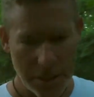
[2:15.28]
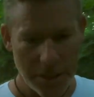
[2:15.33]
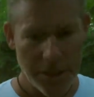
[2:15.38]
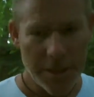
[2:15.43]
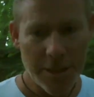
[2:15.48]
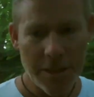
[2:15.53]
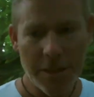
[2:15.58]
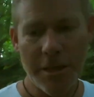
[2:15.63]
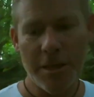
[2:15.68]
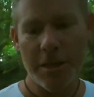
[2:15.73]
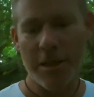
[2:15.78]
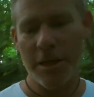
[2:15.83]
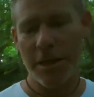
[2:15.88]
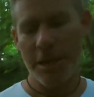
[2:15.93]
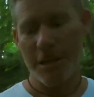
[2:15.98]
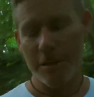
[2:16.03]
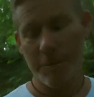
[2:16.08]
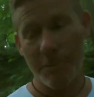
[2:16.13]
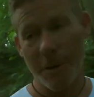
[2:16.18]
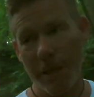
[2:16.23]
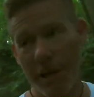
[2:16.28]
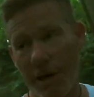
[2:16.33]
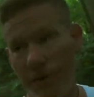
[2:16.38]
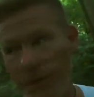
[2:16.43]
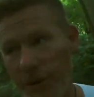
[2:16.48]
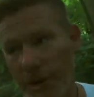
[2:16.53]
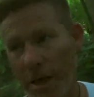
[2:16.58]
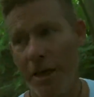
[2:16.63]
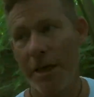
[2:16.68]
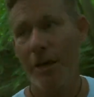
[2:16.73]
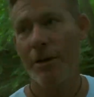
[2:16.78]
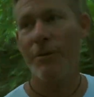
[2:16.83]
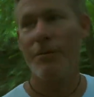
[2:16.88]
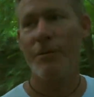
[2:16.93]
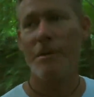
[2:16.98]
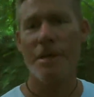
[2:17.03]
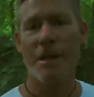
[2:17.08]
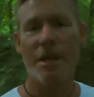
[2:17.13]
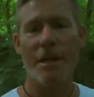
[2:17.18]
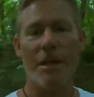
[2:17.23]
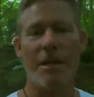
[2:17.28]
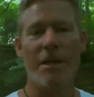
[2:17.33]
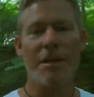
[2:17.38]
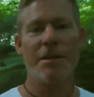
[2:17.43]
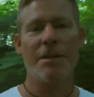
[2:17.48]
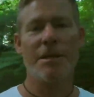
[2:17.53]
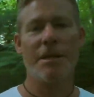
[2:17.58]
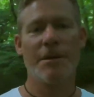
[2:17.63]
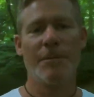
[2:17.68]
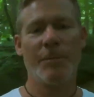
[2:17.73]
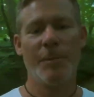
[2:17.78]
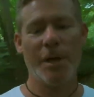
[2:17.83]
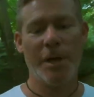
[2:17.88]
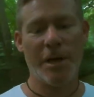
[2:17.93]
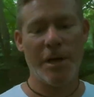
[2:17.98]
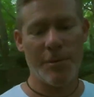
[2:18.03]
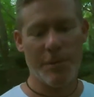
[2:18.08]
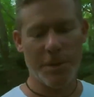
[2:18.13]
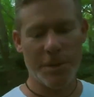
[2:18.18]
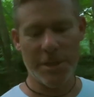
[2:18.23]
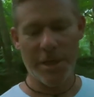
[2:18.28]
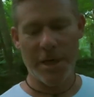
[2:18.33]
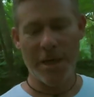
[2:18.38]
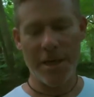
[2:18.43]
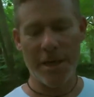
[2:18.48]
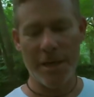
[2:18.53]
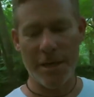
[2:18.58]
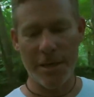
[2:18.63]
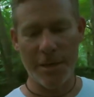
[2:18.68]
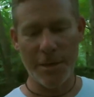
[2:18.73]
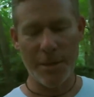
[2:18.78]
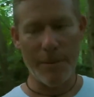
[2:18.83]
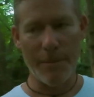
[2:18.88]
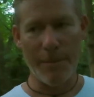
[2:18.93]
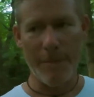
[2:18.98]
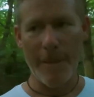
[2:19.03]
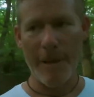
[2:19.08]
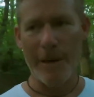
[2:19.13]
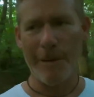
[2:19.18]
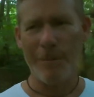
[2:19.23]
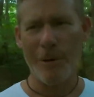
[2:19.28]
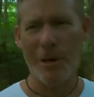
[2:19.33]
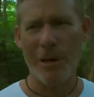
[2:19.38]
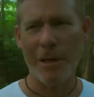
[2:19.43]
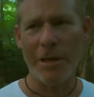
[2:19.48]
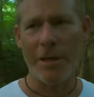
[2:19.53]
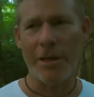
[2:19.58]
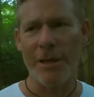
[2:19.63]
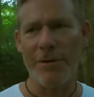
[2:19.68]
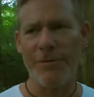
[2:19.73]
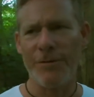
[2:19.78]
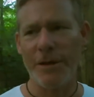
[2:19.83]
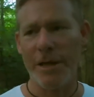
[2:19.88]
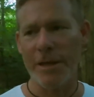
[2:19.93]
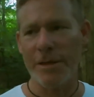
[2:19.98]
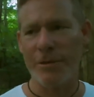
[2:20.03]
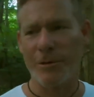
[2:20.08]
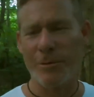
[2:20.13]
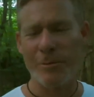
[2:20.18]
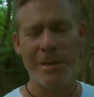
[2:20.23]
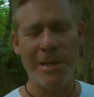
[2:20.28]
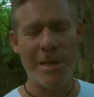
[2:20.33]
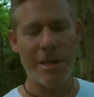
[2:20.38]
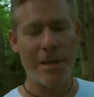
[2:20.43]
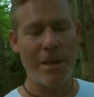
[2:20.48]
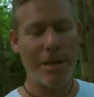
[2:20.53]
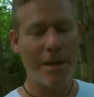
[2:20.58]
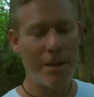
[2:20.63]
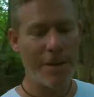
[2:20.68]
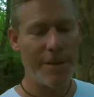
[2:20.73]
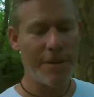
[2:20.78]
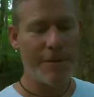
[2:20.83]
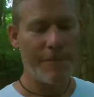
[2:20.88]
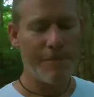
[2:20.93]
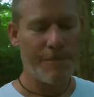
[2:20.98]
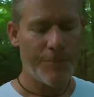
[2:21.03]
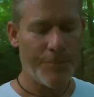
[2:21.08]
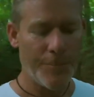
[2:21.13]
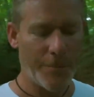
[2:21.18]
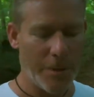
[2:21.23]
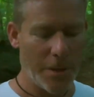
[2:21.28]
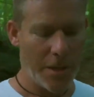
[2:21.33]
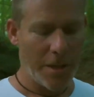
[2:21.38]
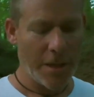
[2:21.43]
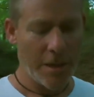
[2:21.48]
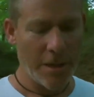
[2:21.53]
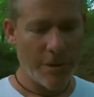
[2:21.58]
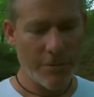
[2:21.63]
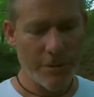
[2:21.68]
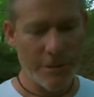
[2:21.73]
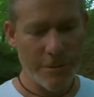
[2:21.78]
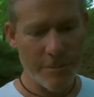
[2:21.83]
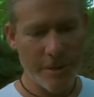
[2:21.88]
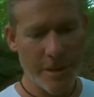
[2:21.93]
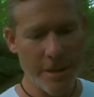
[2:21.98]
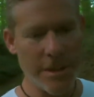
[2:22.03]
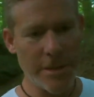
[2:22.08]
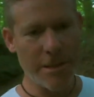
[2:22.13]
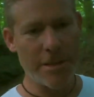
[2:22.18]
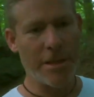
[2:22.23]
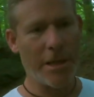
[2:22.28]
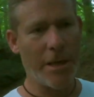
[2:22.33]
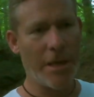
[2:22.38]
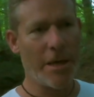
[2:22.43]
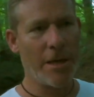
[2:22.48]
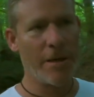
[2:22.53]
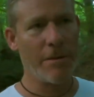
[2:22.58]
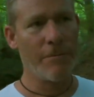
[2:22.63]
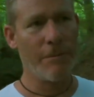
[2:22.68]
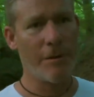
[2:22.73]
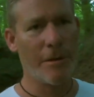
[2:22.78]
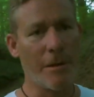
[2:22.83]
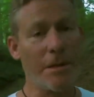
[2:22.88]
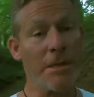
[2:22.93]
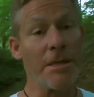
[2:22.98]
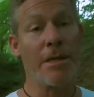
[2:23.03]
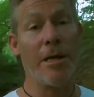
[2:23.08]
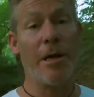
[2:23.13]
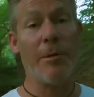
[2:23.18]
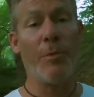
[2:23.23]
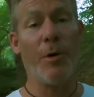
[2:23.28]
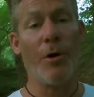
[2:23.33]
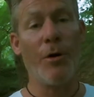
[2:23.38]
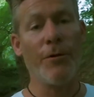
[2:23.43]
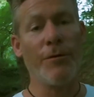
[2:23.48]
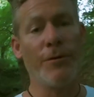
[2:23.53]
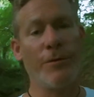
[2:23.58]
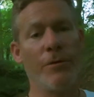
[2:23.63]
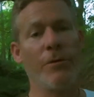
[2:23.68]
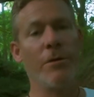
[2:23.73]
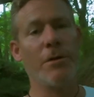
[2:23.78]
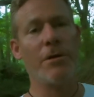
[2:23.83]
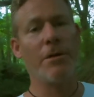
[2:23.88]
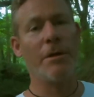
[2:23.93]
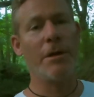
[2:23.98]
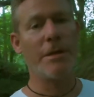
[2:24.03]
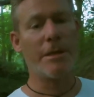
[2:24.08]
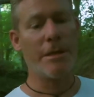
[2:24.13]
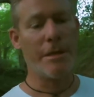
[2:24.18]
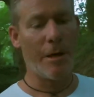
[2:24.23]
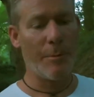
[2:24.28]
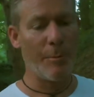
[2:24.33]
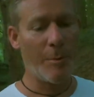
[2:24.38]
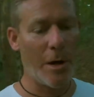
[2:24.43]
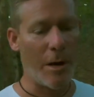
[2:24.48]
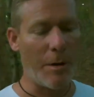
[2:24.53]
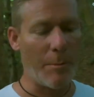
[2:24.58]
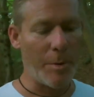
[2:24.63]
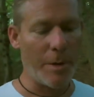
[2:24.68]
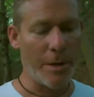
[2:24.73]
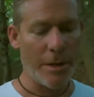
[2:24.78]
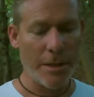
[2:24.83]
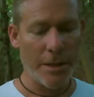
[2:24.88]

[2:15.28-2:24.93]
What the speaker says: You know, it's my left leg, obviously, that's been amputated, and I'm kind of left leg dominant, which means that when I step off or I step up